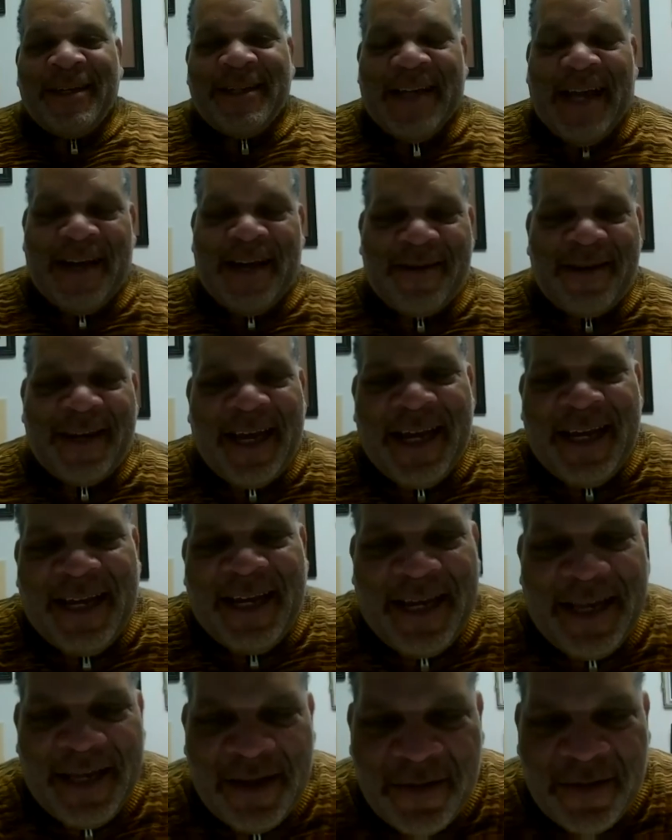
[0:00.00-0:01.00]
Now,
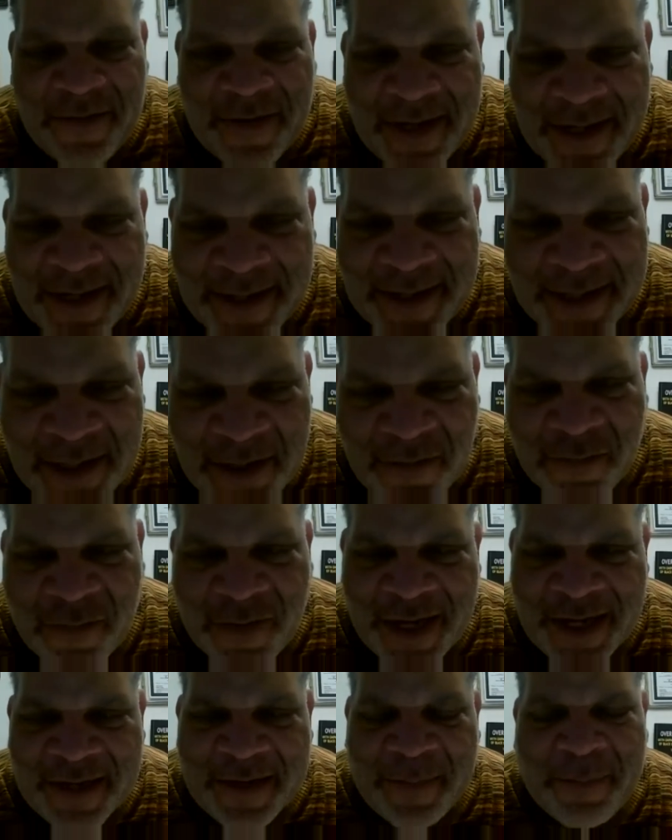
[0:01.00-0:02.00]
lately, you've uh, you've
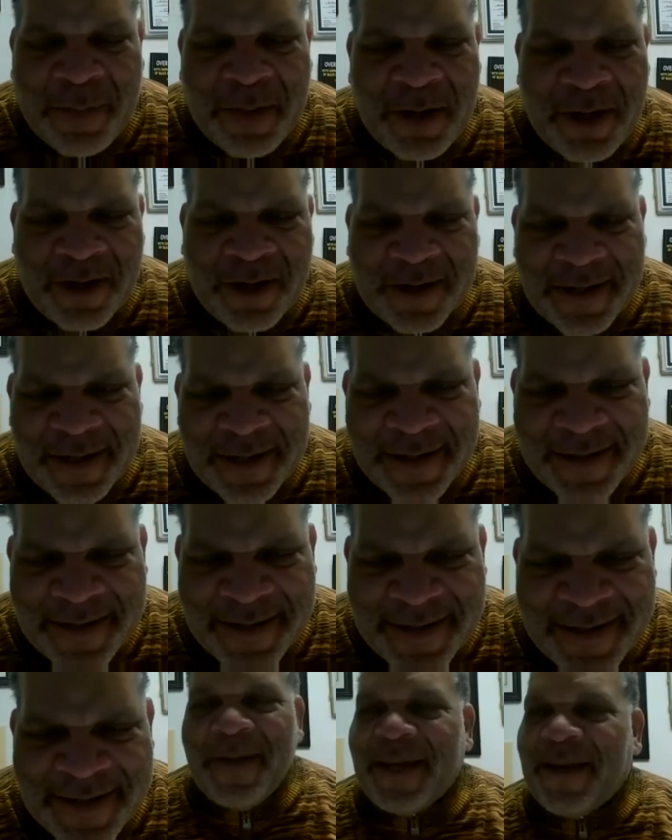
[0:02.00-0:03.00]
written a book.
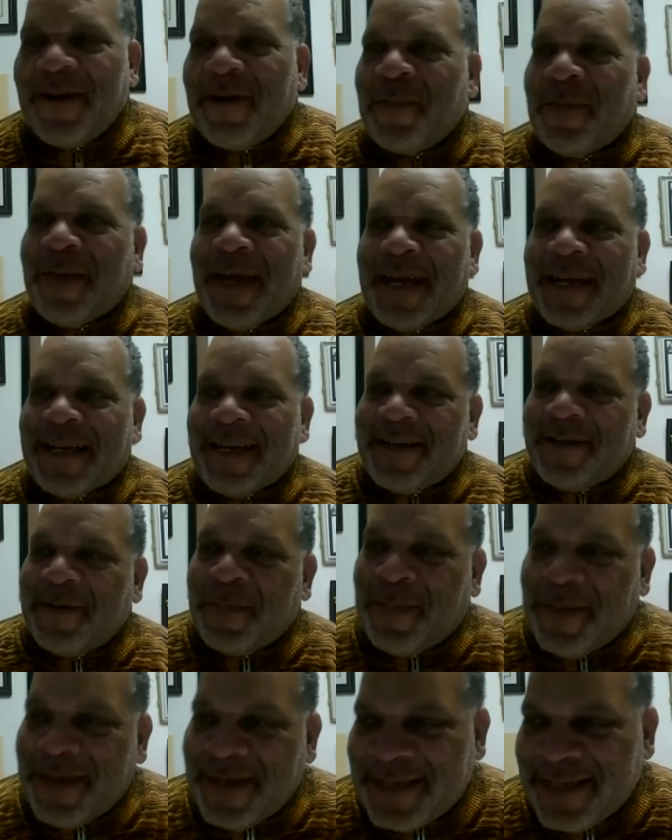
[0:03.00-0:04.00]
Let me go back a little
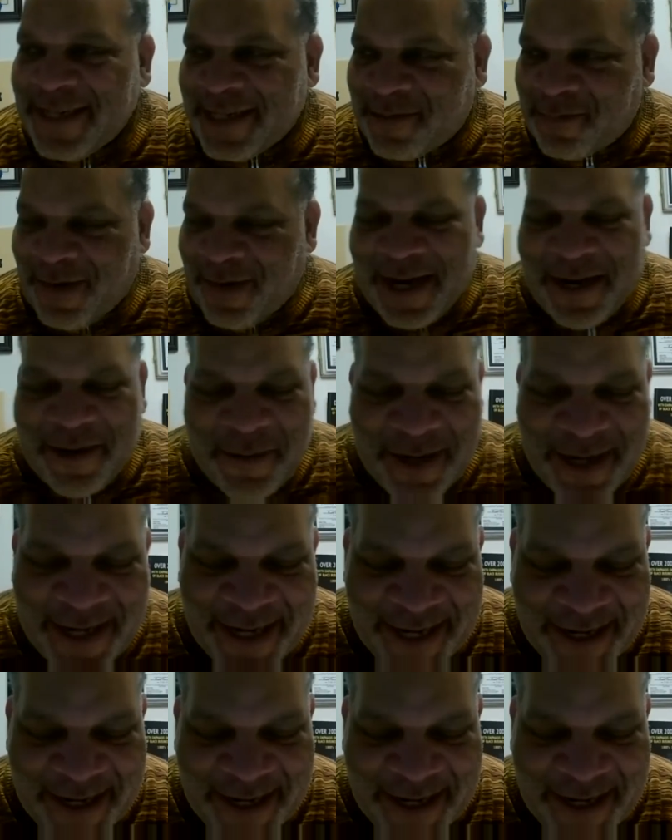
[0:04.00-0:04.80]
bit, just right quick